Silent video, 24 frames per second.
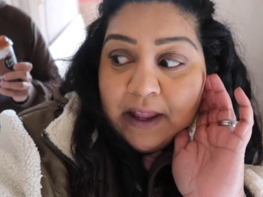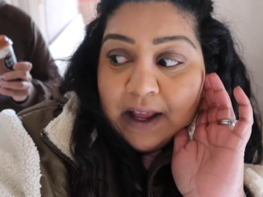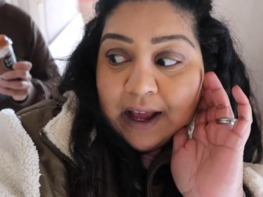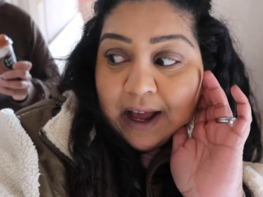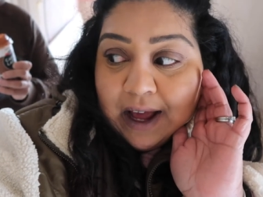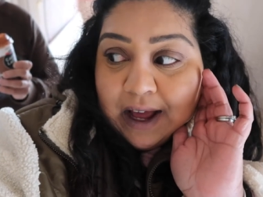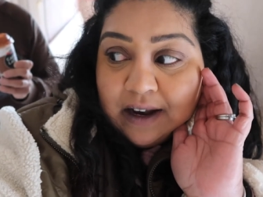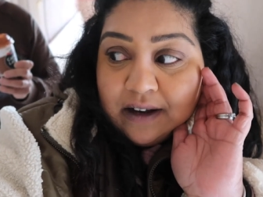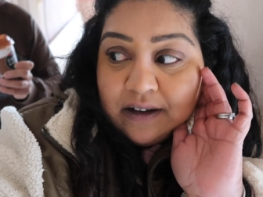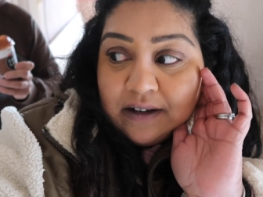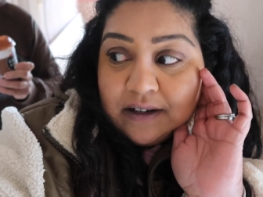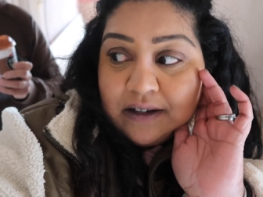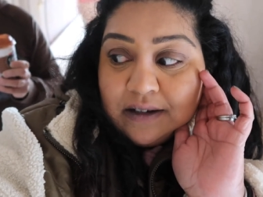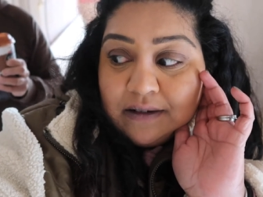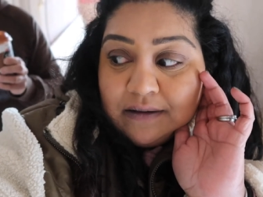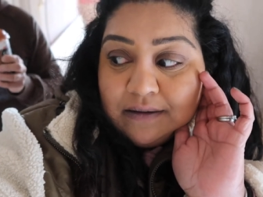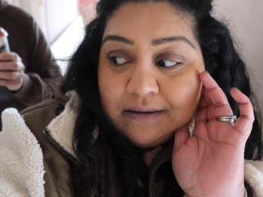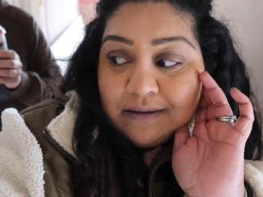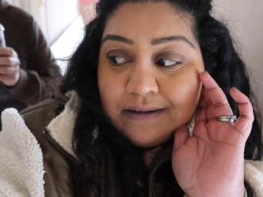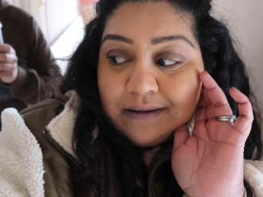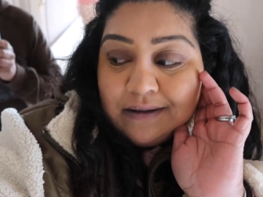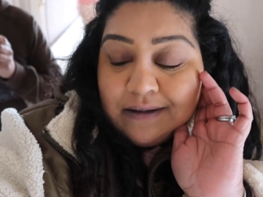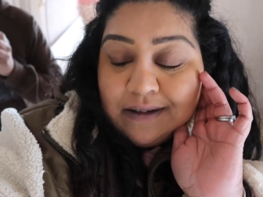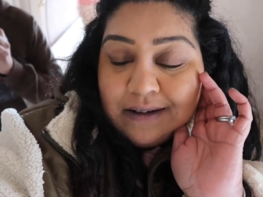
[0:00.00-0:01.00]
And
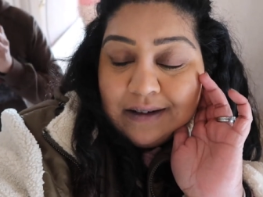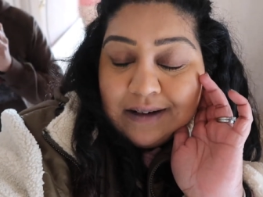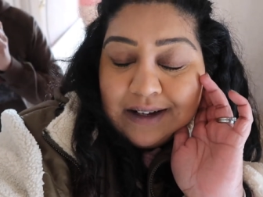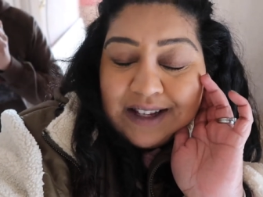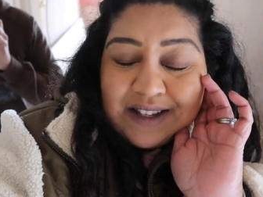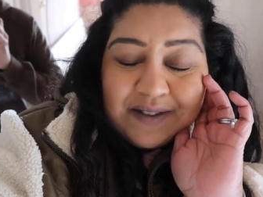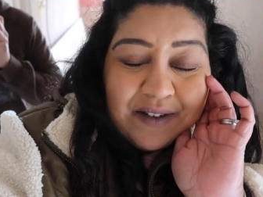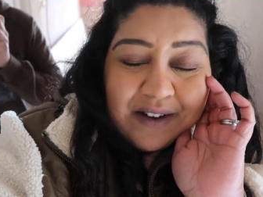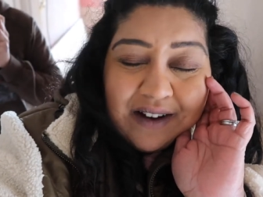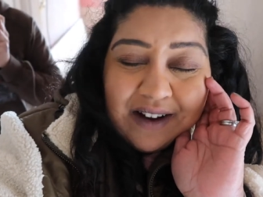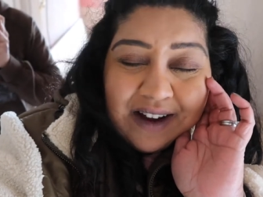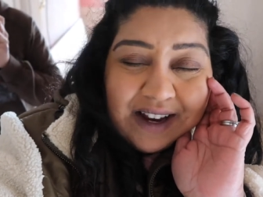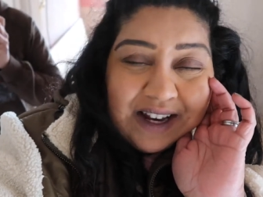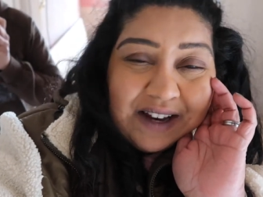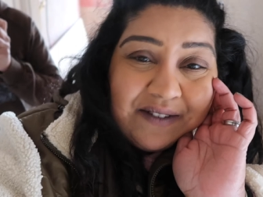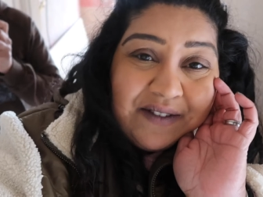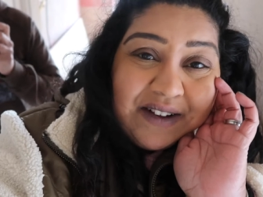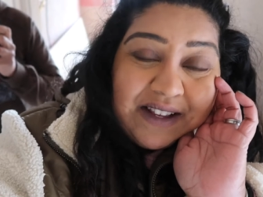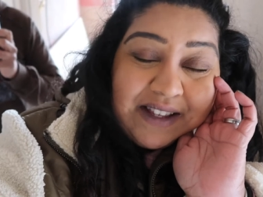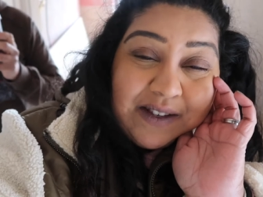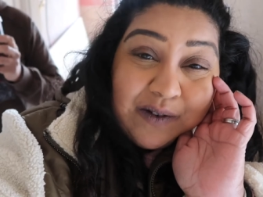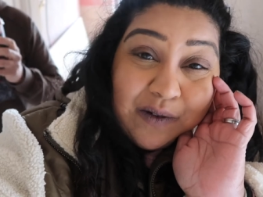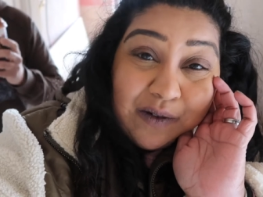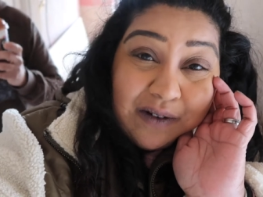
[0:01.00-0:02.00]
it's fine
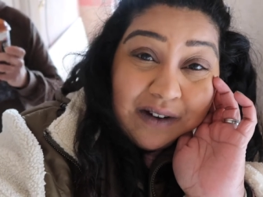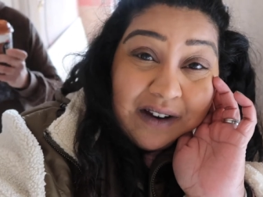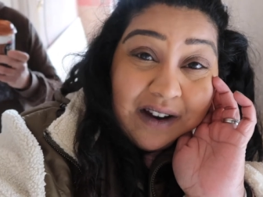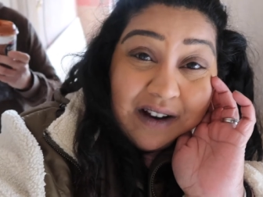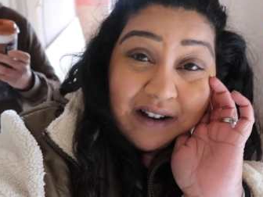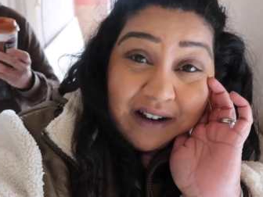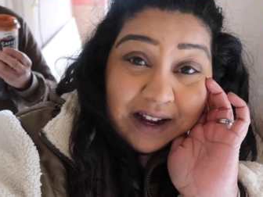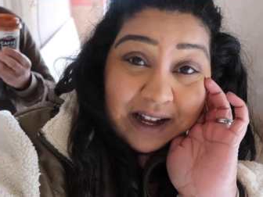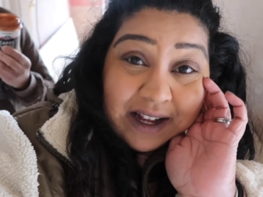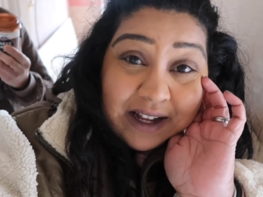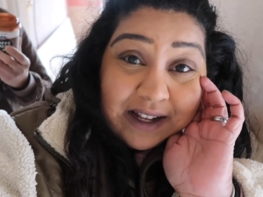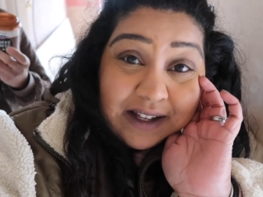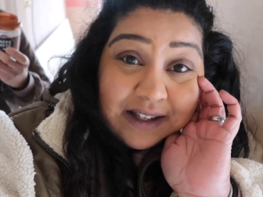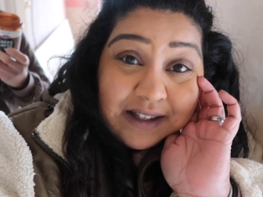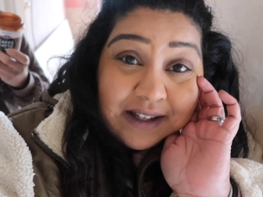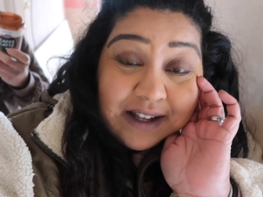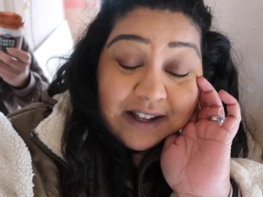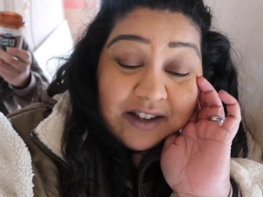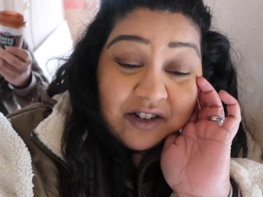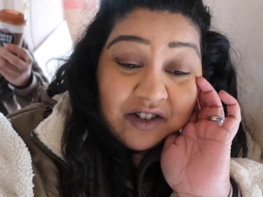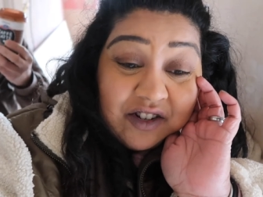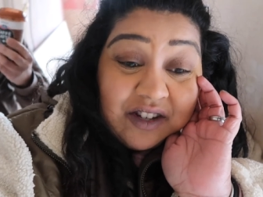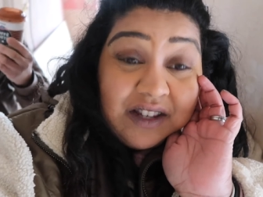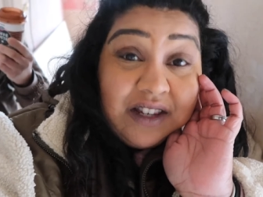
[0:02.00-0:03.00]
if it's not nice,
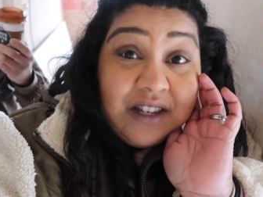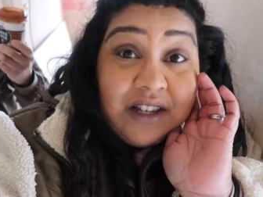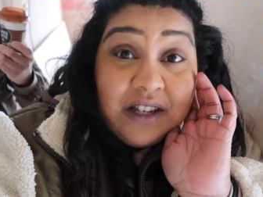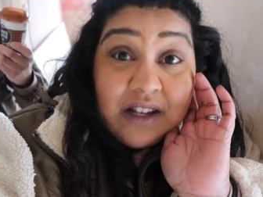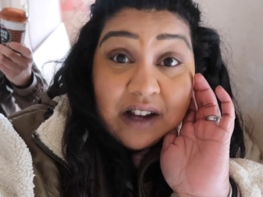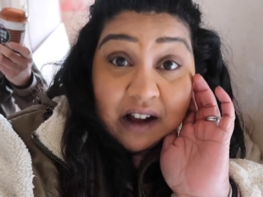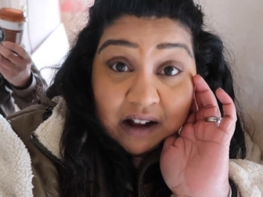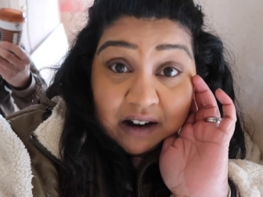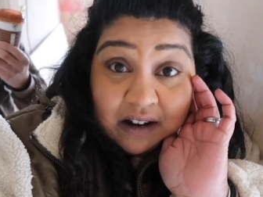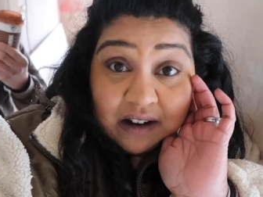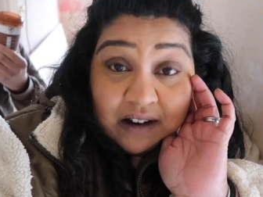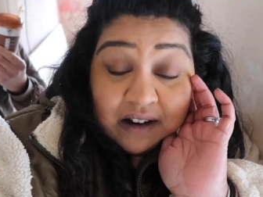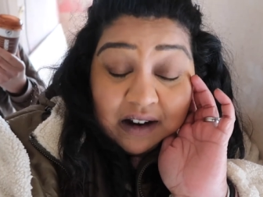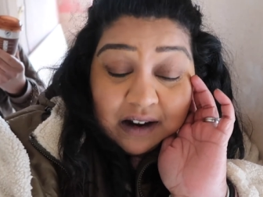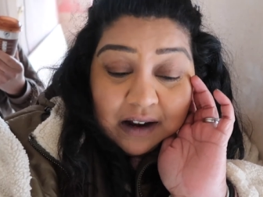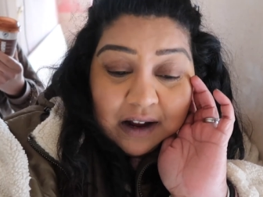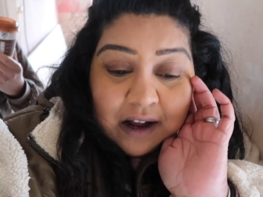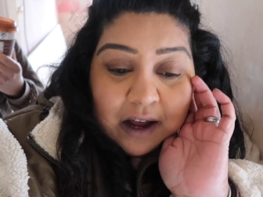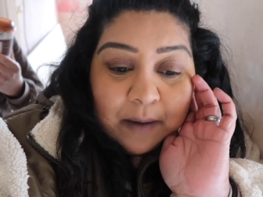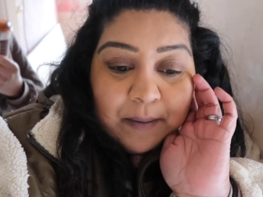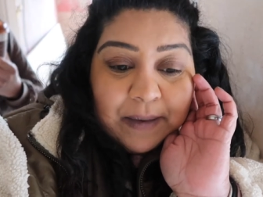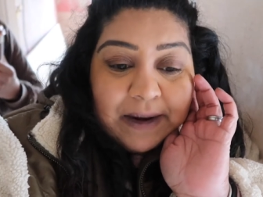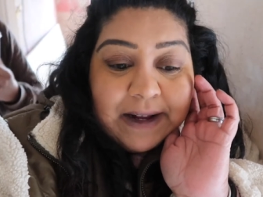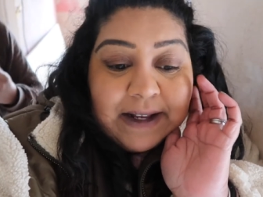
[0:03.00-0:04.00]
it's just done
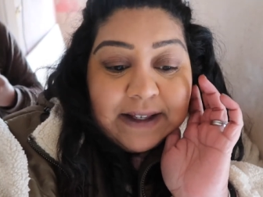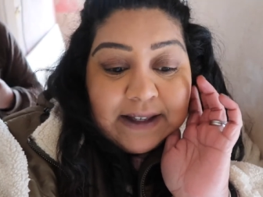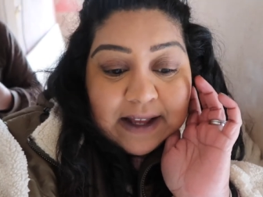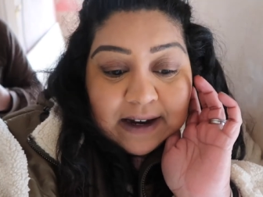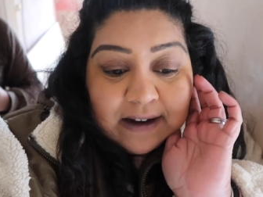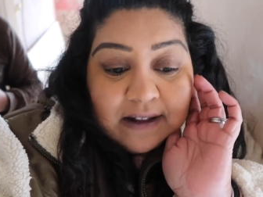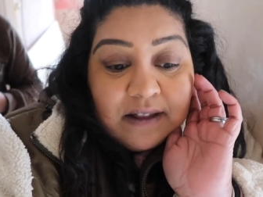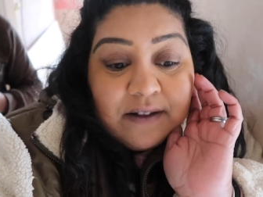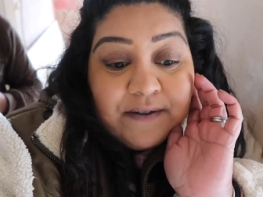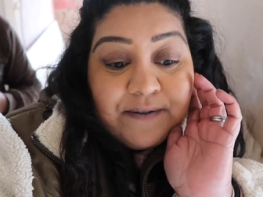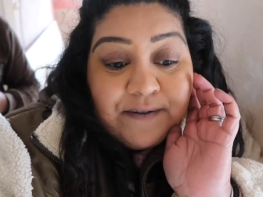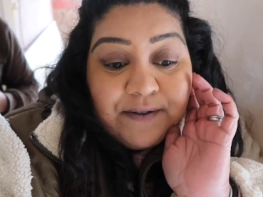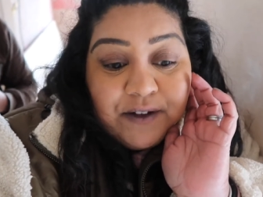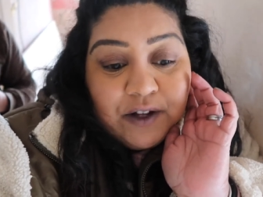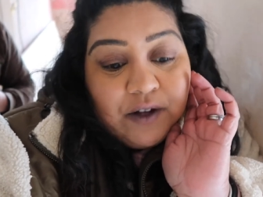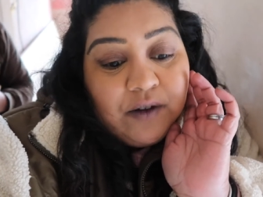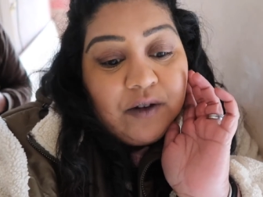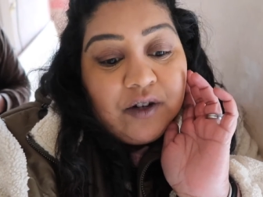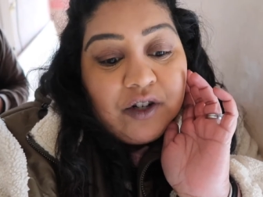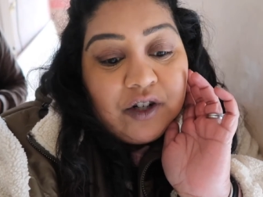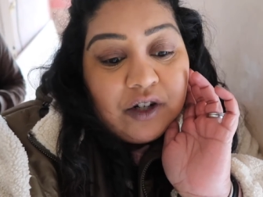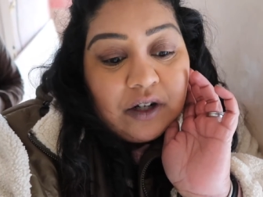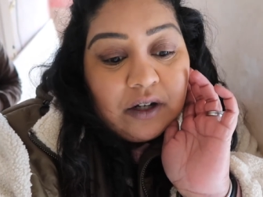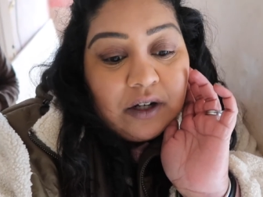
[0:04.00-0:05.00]
because then in the
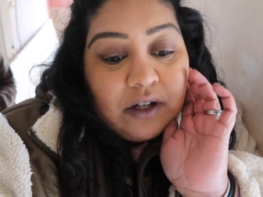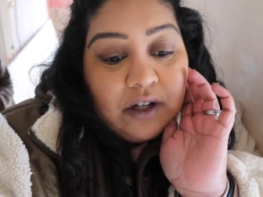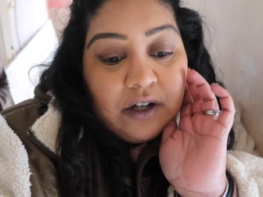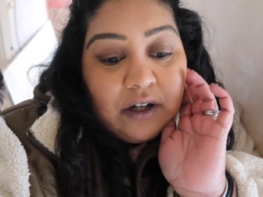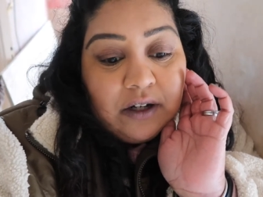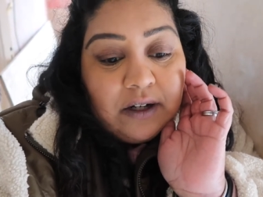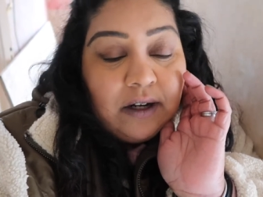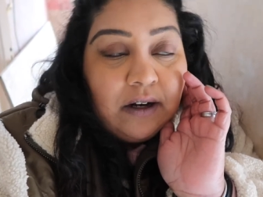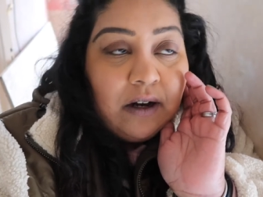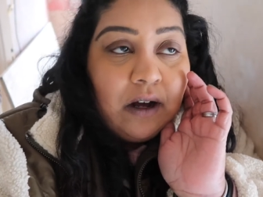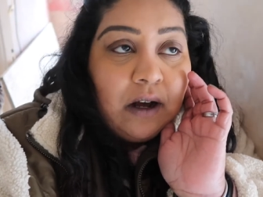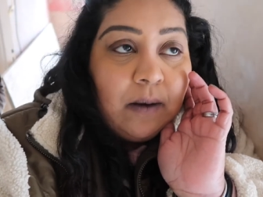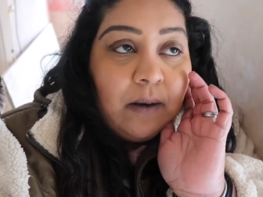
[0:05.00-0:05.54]
future you can